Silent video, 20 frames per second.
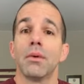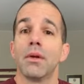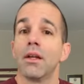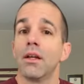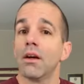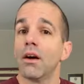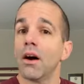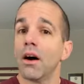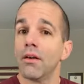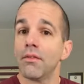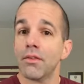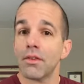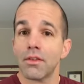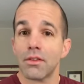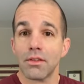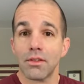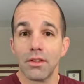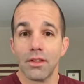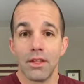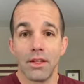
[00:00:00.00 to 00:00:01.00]
But he
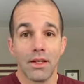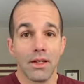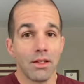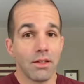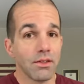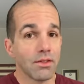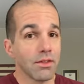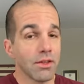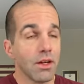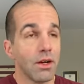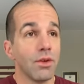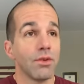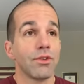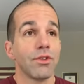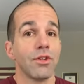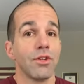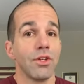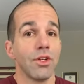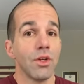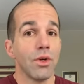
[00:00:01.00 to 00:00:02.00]
and his
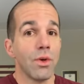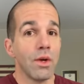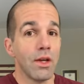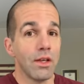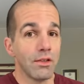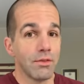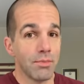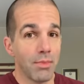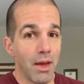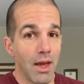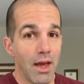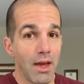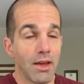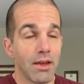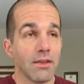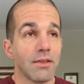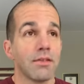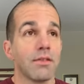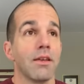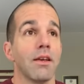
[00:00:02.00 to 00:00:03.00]
coach knew his
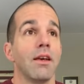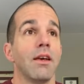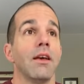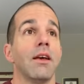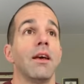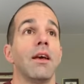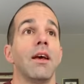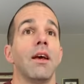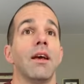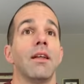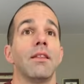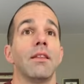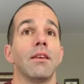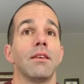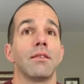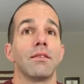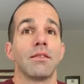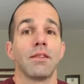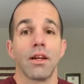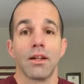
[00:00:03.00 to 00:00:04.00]
pace, and
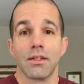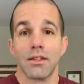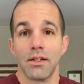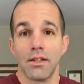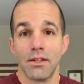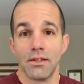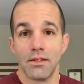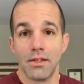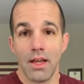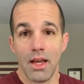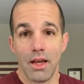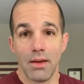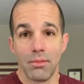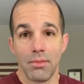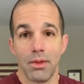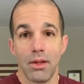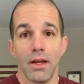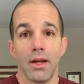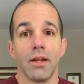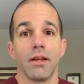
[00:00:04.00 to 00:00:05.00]
they stuck to his
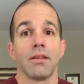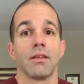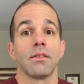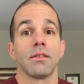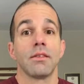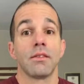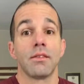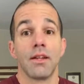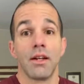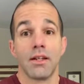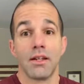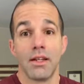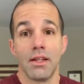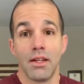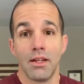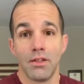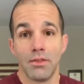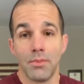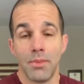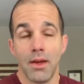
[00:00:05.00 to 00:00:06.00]
game plan, stuck to
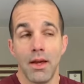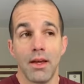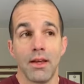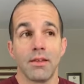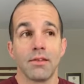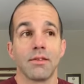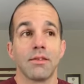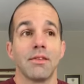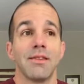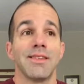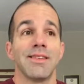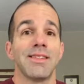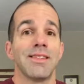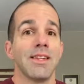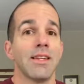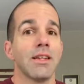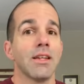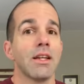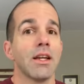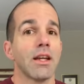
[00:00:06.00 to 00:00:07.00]
his pace,
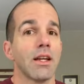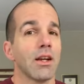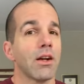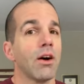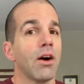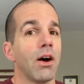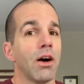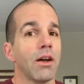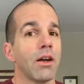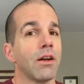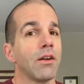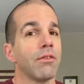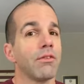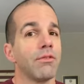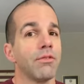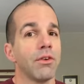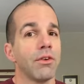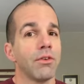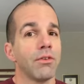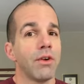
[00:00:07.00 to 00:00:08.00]
didn't get caught in a
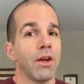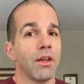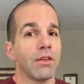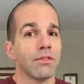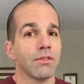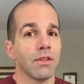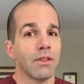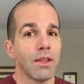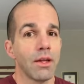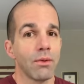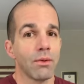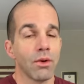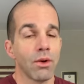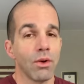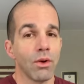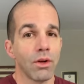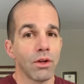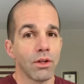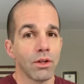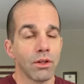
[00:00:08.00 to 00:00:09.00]
foot race that they were
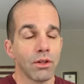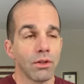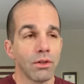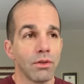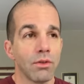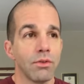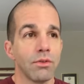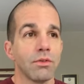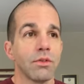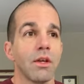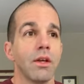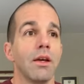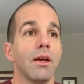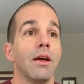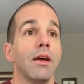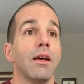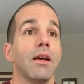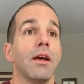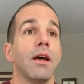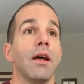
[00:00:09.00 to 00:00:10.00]
going to lose,
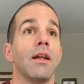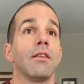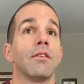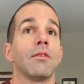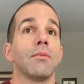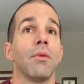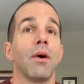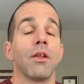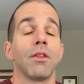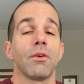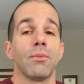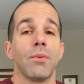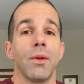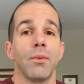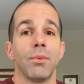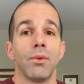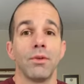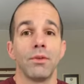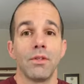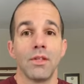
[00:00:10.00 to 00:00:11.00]
and some other
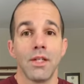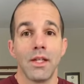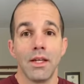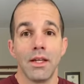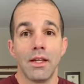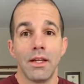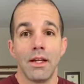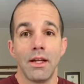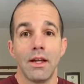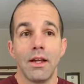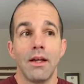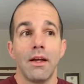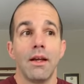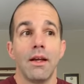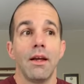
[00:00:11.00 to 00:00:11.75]
people did,